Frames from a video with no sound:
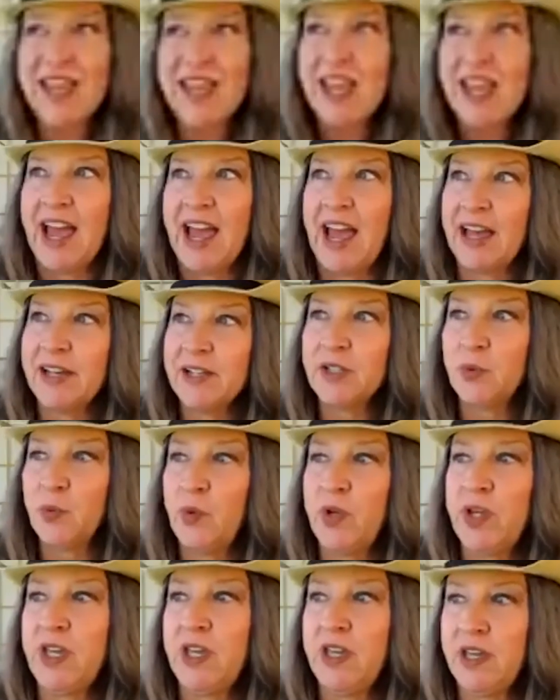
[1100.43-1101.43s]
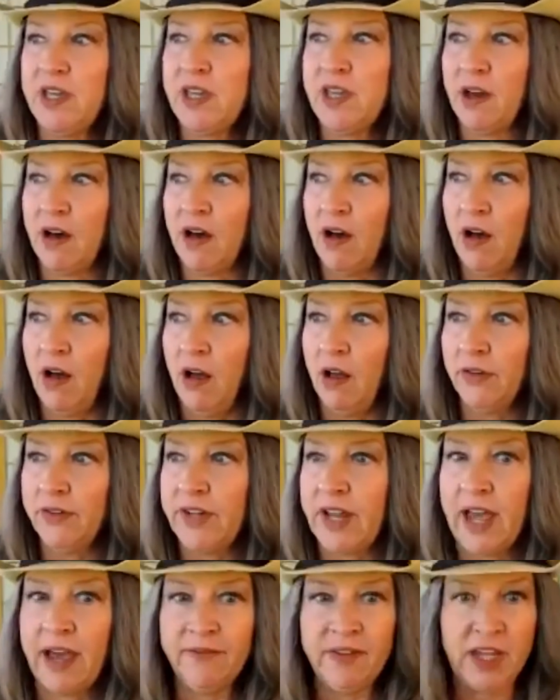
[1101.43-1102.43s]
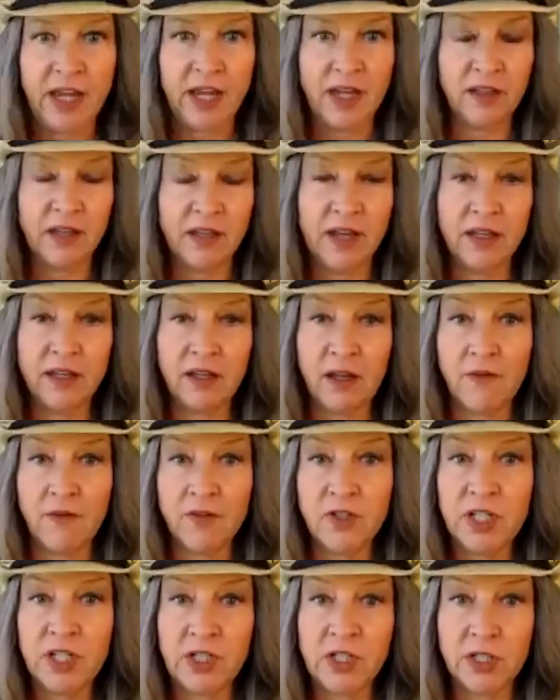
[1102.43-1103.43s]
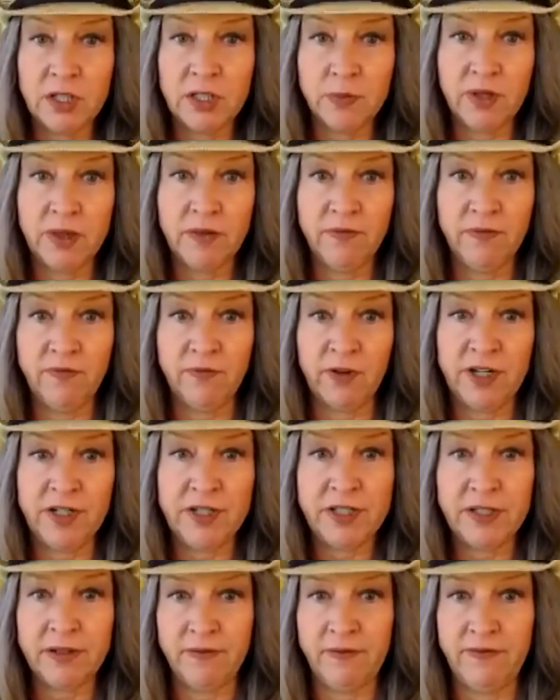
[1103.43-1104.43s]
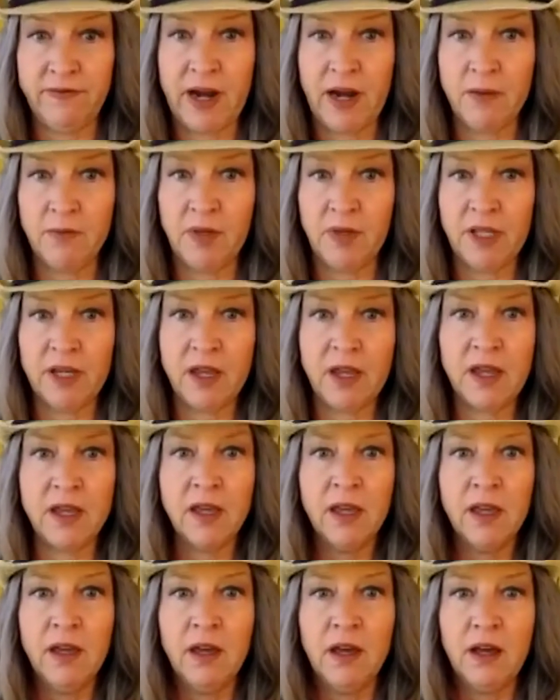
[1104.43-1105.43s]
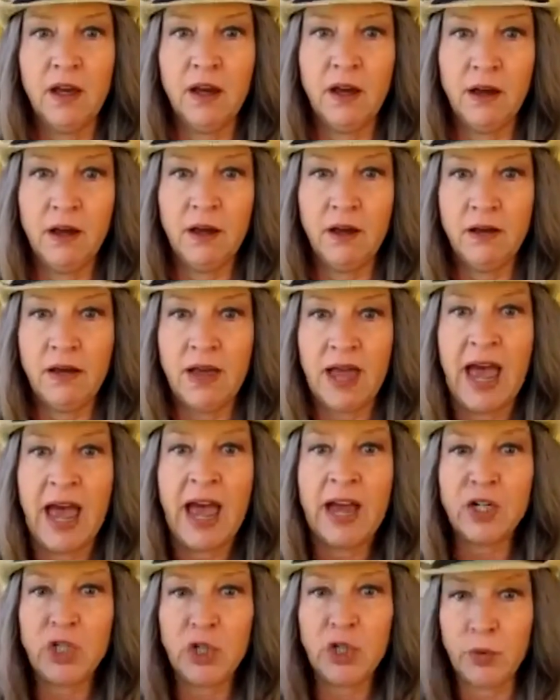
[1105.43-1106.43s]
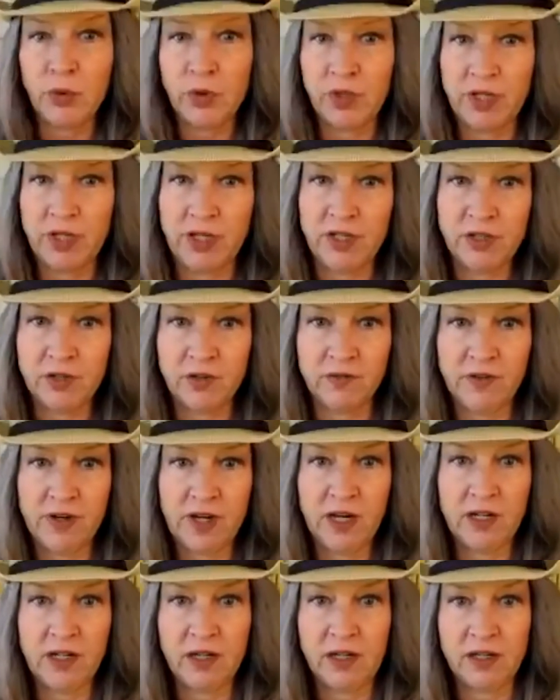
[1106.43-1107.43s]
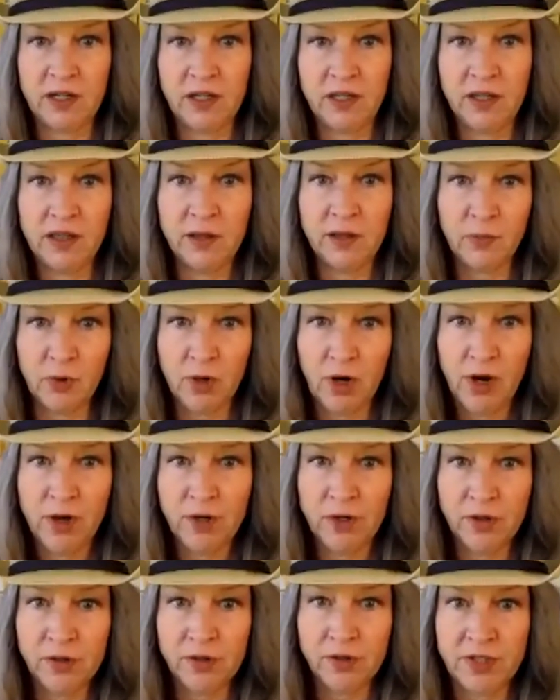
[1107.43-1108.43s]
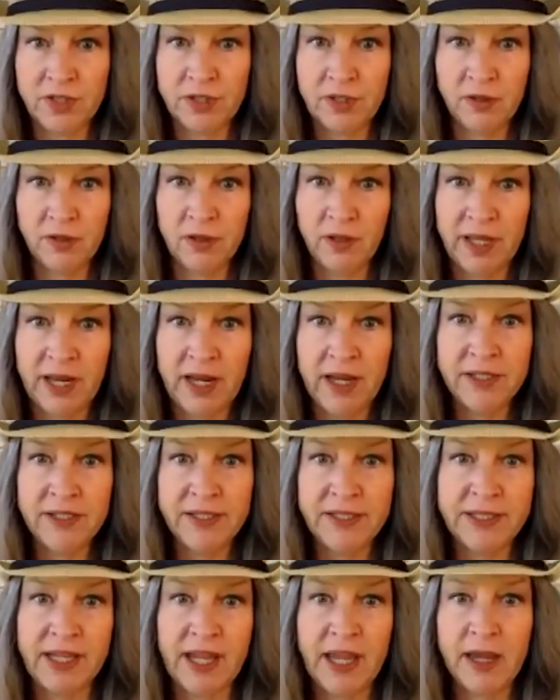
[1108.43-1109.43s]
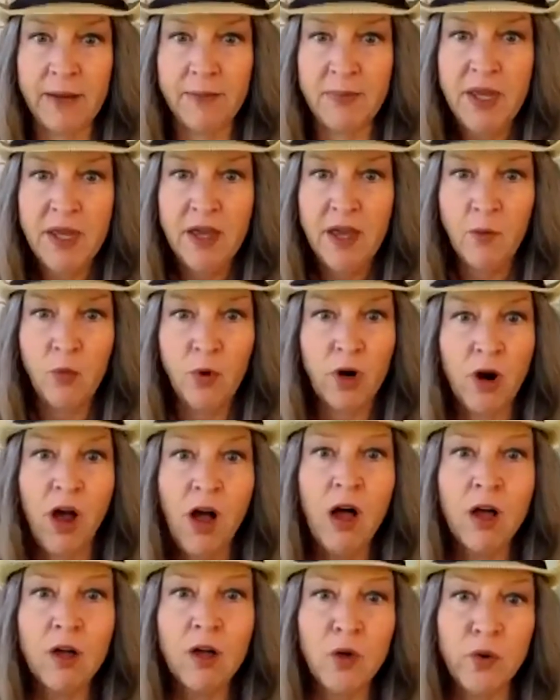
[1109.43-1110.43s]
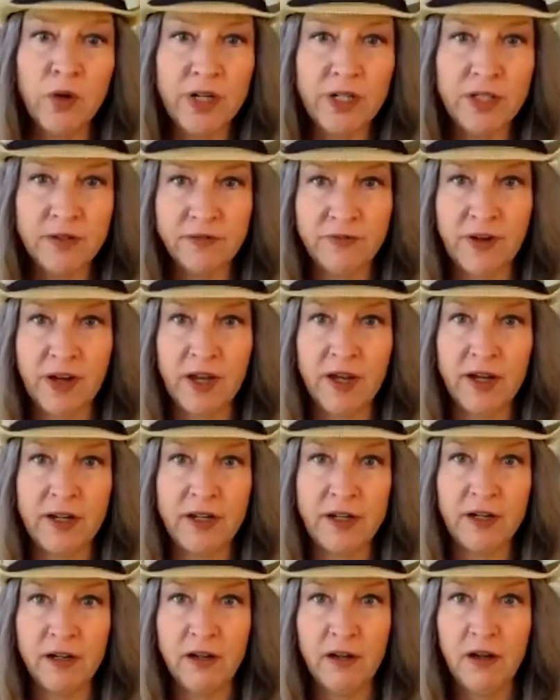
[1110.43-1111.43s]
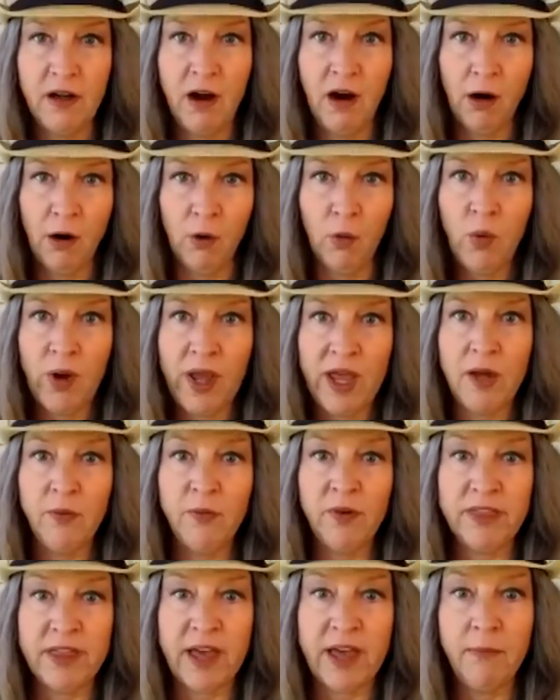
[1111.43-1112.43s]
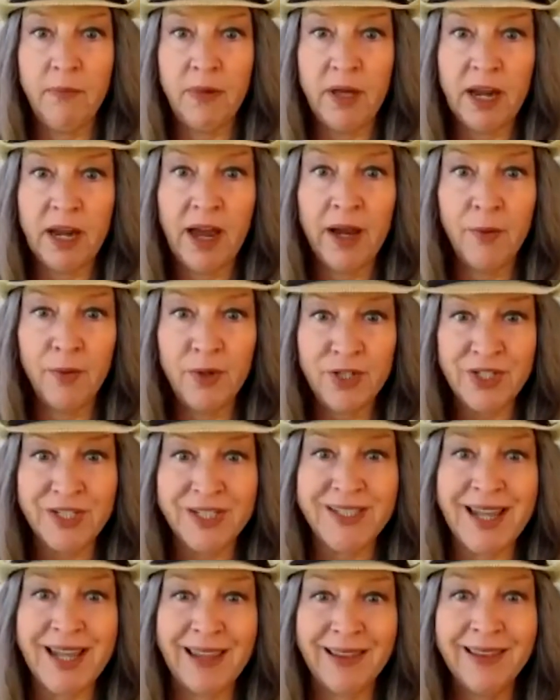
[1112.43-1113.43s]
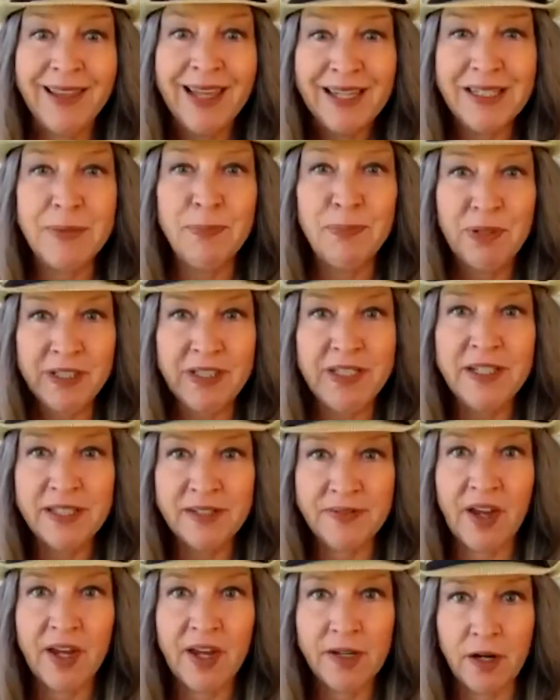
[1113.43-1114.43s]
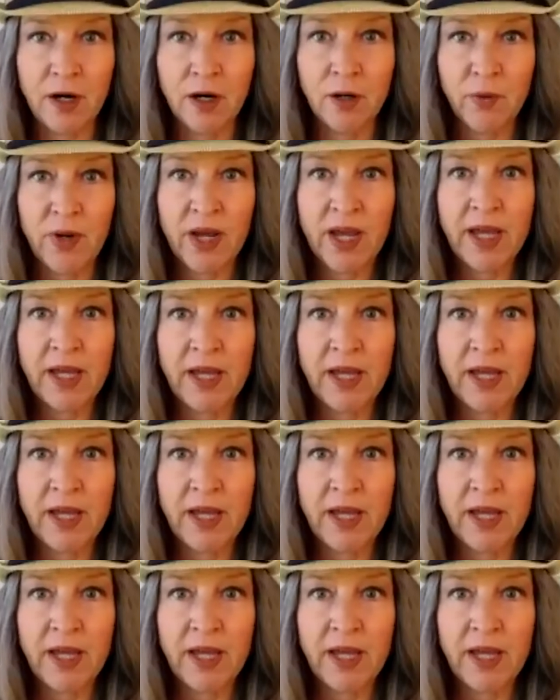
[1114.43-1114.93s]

as we all navigate like conversations with friends and family, actual intervening in the broader landscape, we're all going to find our way with that. But I would just say, let's please find our way.